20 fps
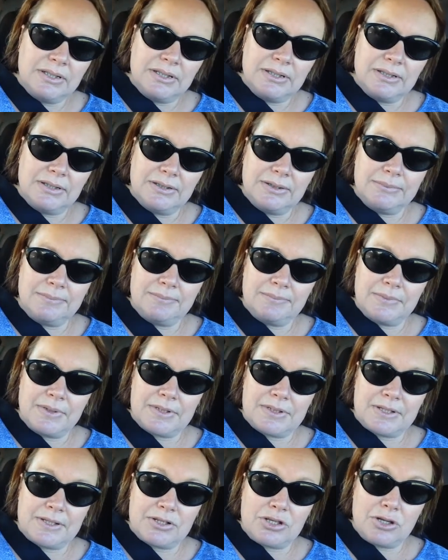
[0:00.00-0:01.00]
Um,
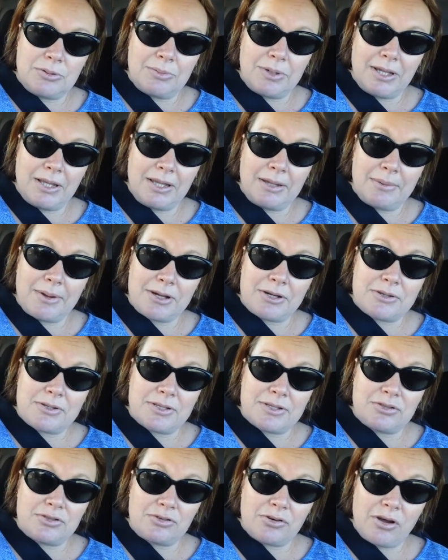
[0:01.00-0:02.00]
it's assuming the mattress
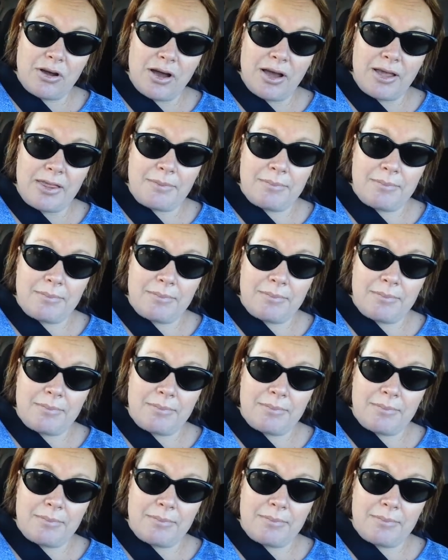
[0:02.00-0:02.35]
is dry.